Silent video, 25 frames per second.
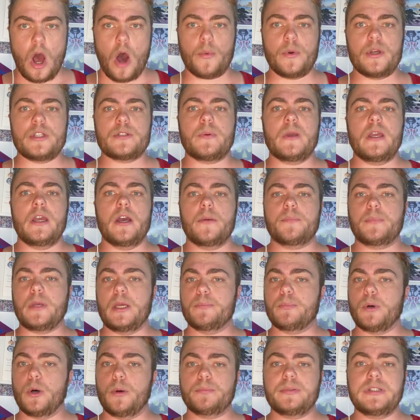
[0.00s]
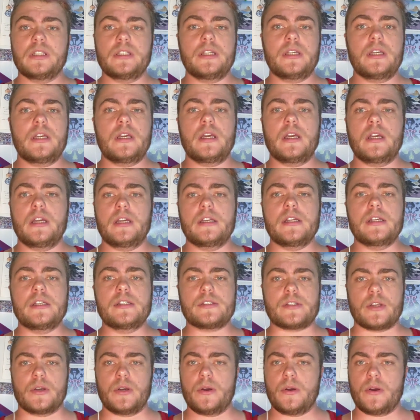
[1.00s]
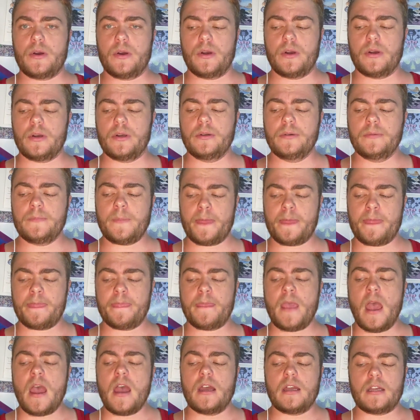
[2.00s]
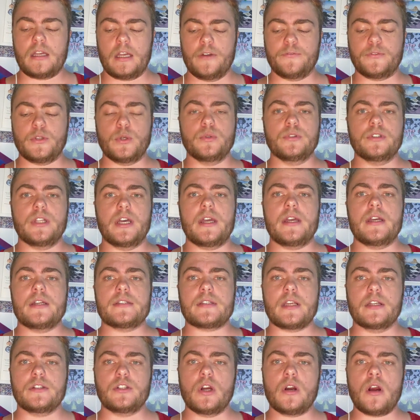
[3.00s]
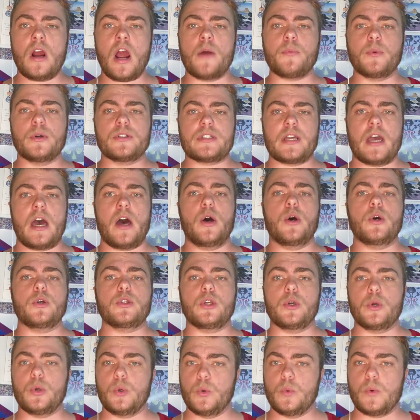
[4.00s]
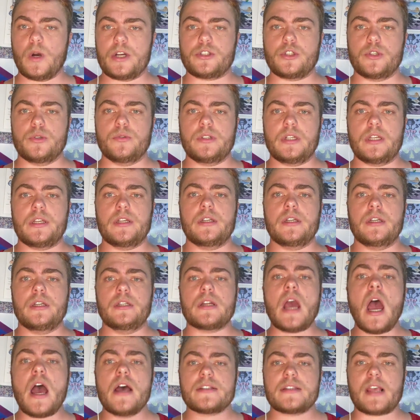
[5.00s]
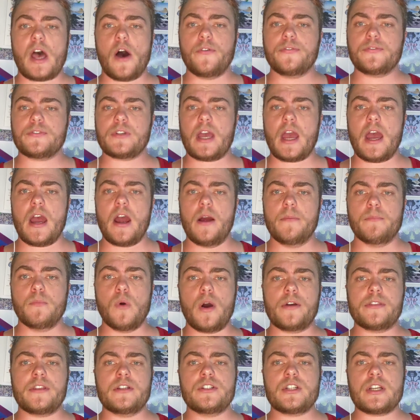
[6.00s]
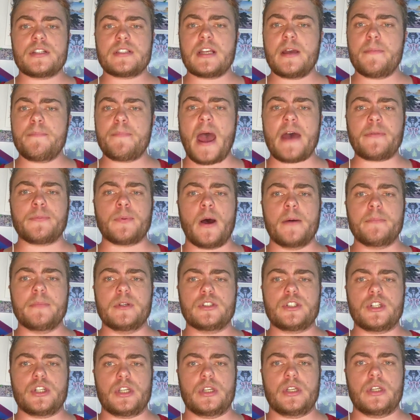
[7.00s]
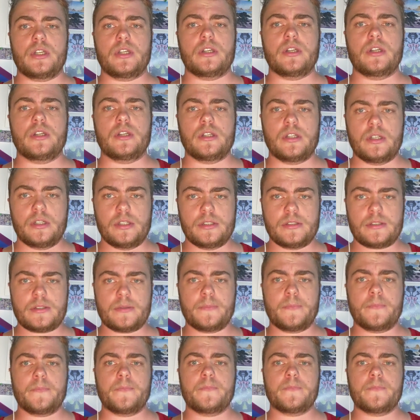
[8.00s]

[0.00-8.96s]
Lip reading: always be a people pleaser. If you listen, your heart will tell you what you need. Self-care more than just a bath bomb of cheese.